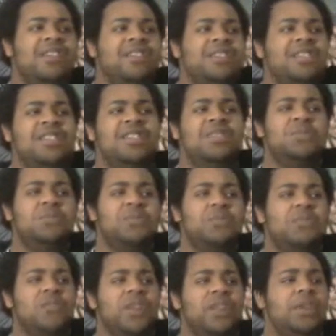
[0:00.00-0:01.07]
she looks
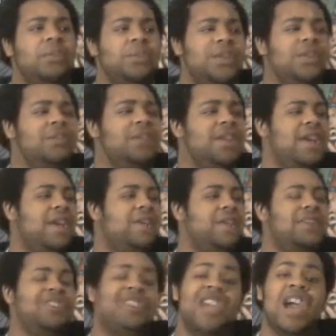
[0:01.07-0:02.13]
really weird now.
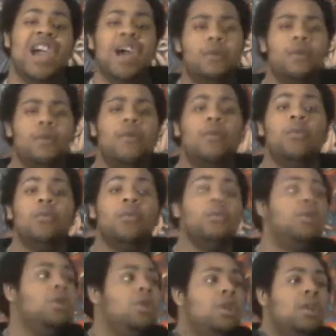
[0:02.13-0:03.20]
And she had her own
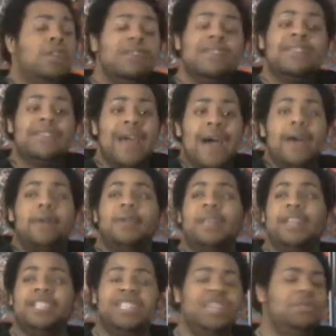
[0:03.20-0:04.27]
style.
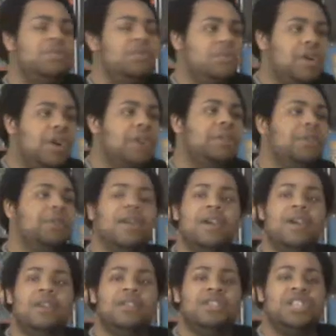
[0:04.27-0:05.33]
Like, she was walking
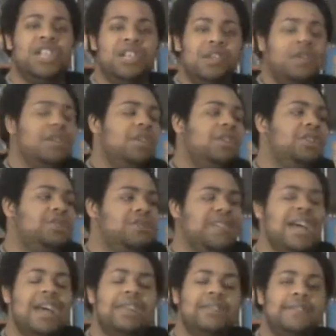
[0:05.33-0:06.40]
around, she was
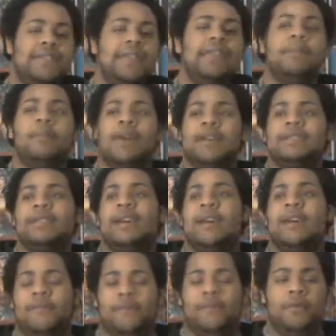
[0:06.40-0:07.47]
kind of stealing my
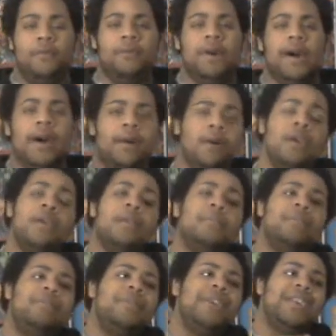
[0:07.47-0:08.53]
style for a while,
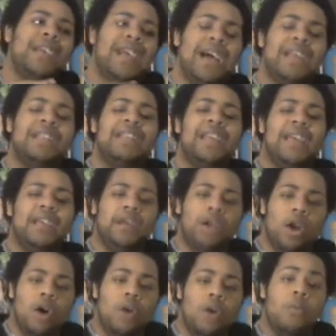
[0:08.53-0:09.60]
but I kind of let it
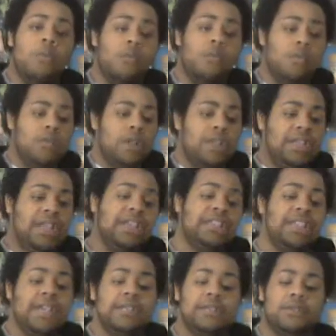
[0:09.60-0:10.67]
go. Now
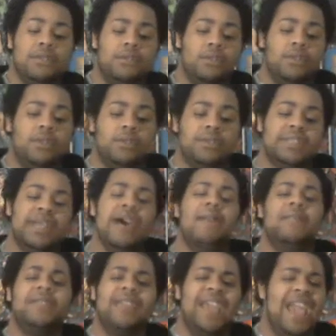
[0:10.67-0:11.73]
she has her own little
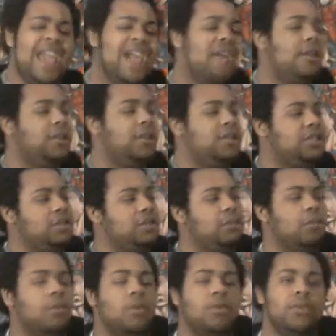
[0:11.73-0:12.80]
style, but the hair just
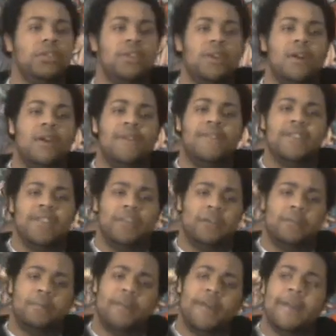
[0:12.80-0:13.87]
throws it off a
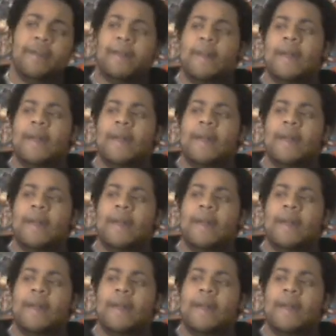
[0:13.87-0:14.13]
little bit.